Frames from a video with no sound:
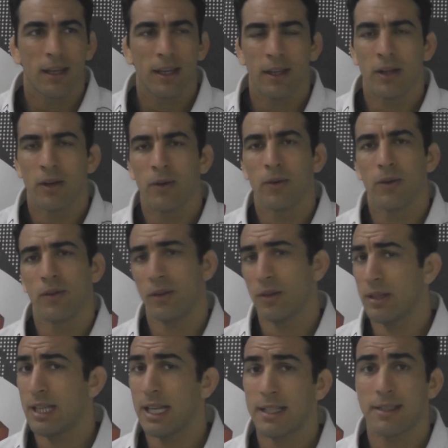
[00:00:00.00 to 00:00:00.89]
You know,
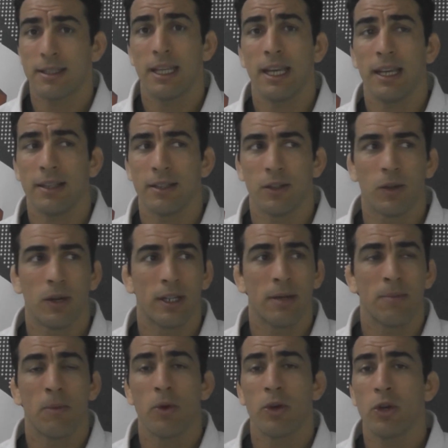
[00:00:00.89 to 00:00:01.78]
that things. You know,
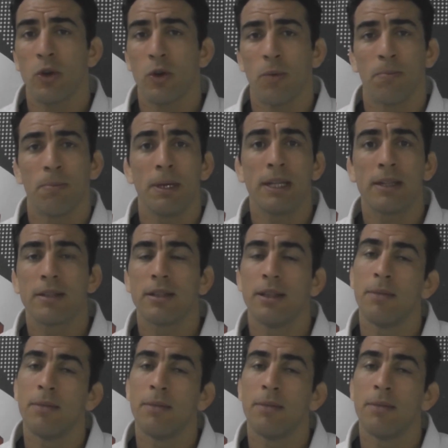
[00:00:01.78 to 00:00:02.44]
and the more you compete,